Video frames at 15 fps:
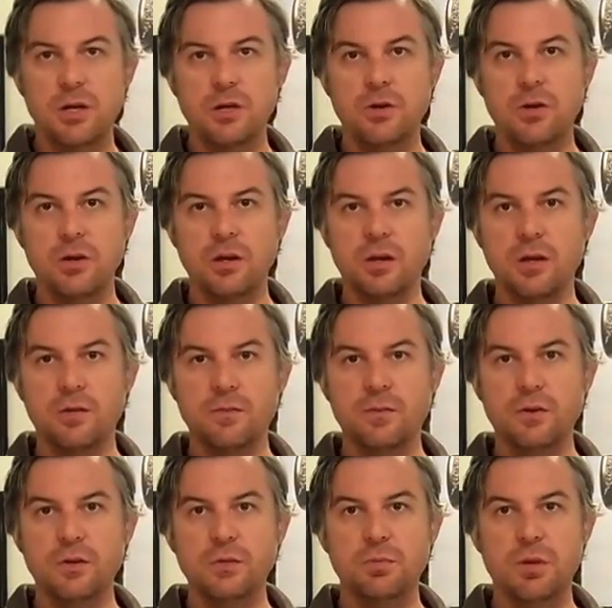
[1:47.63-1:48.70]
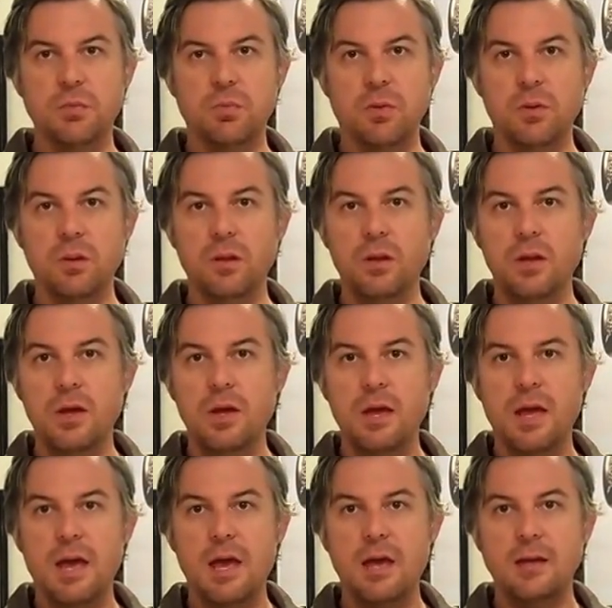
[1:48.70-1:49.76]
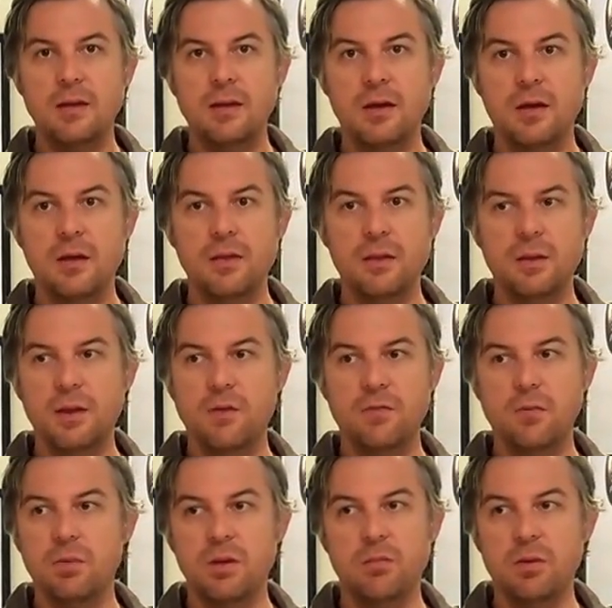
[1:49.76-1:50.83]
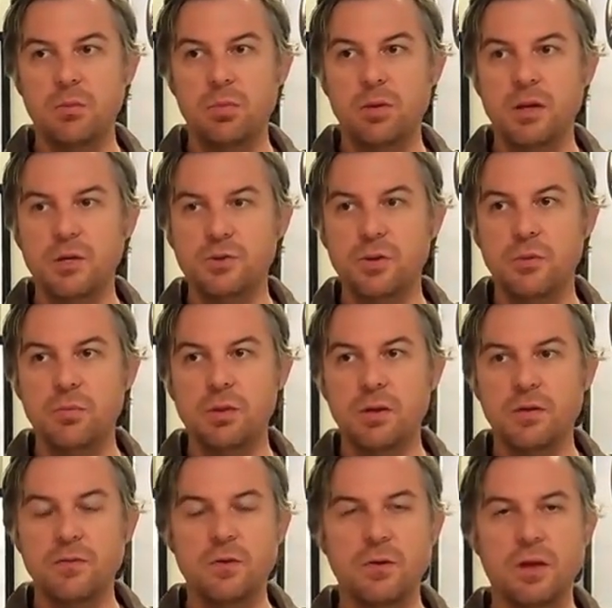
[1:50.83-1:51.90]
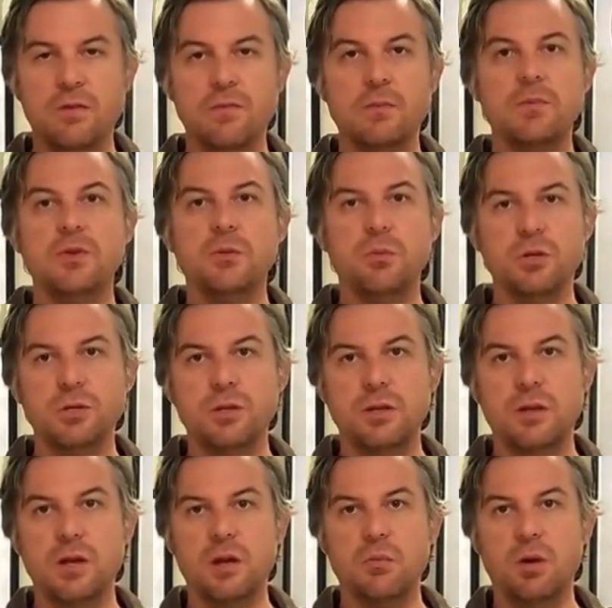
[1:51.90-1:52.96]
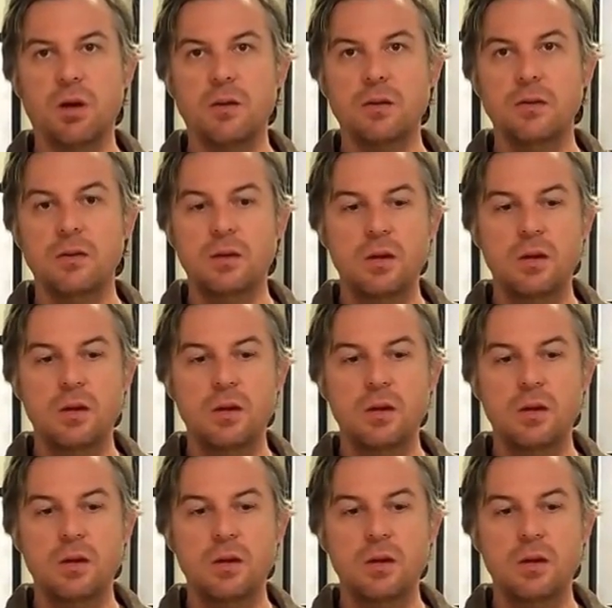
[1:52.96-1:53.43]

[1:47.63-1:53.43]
You're going to confuse people and they'll never be able to play trumpet if you give them too much to think about.